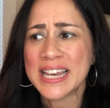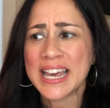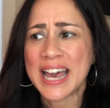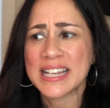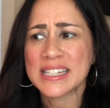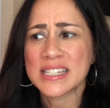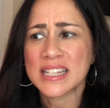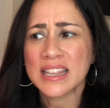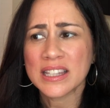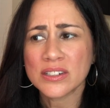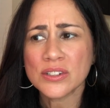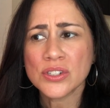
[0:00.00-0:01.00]
has
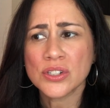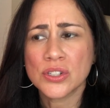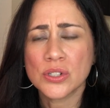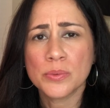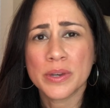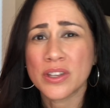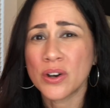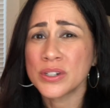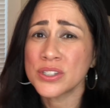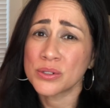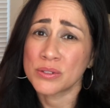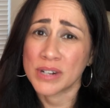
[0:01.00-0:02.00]
little to do with going
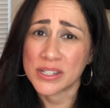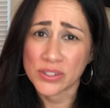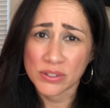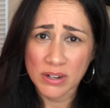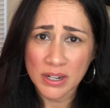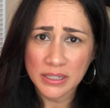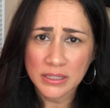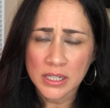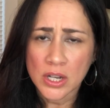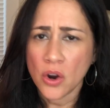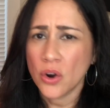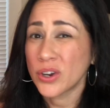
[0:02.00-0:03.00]
to a restaurant
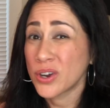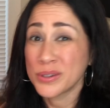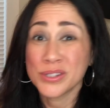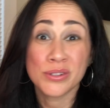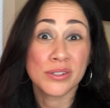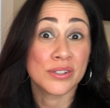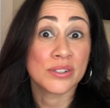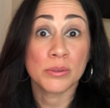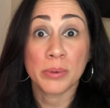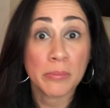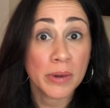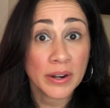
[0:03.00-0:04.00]
or going to the
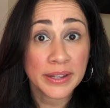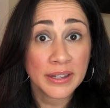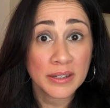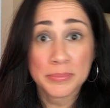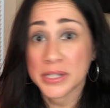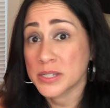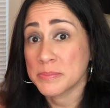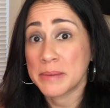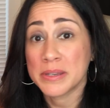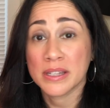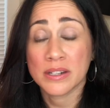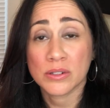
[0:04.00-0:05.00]
supermarket, because
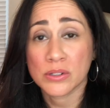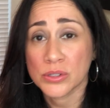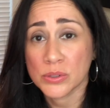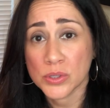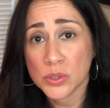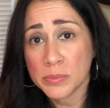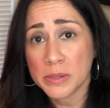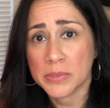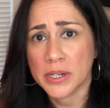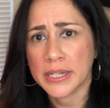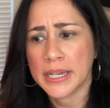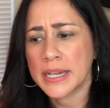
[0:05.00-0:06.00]
maybe they don't go to the
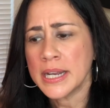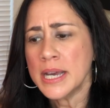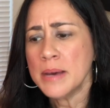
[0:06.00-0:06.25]
supermarket,